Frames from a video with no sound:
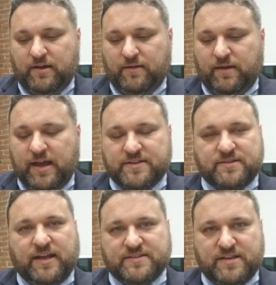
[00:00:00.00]

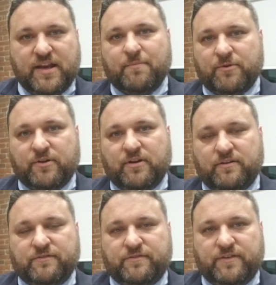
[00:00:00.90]
has a number
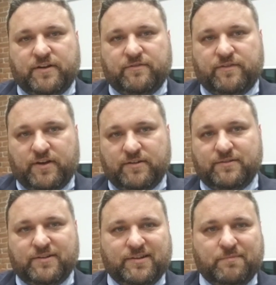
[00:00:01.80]
of
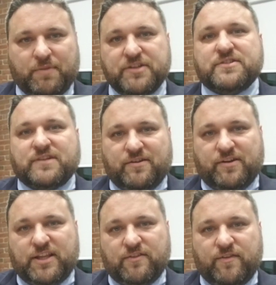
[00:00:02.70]
budgets
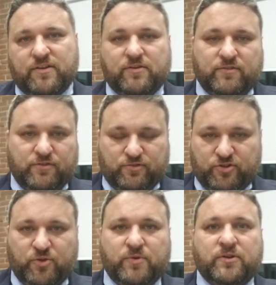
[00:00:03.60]
underneath of it. There's
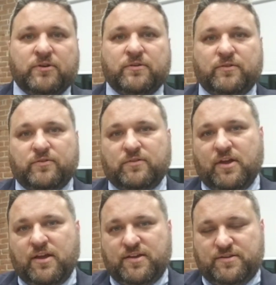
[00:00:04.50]
sewer. There's,
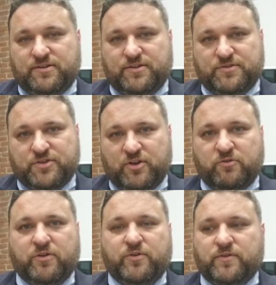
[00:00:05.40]
you know, snow
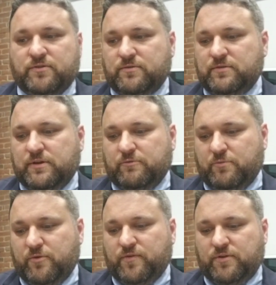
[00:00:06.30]
removal,
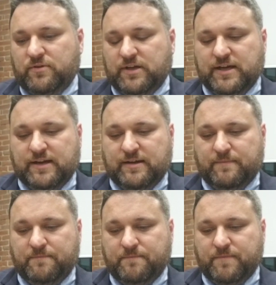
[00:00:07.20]

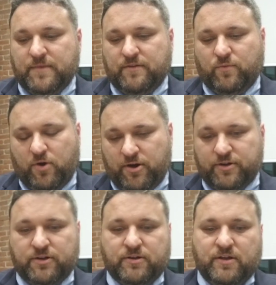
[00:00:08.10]
of
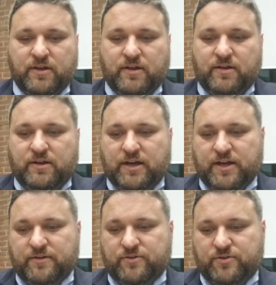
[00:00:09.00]
water,
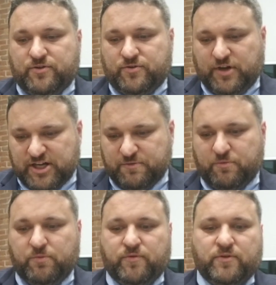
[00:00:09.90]
trash
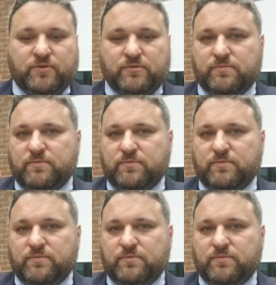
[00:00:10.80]
removal,